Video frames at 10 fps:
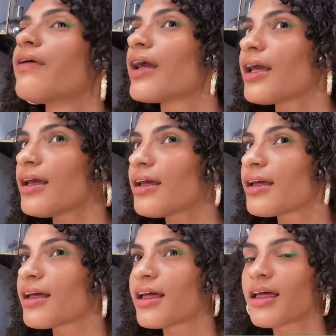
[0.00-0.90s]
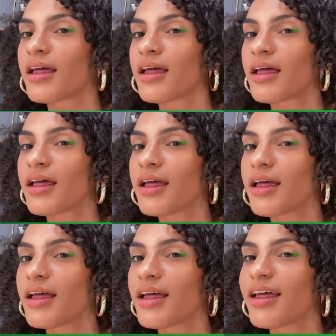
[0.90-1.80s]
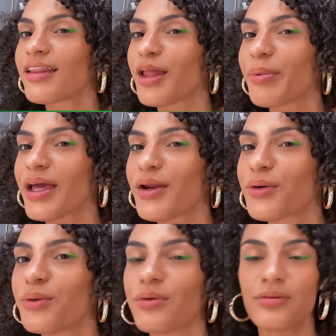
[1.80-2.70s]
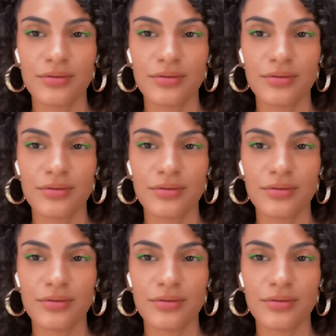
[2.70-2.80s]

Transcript: right? That'd be kind of cool.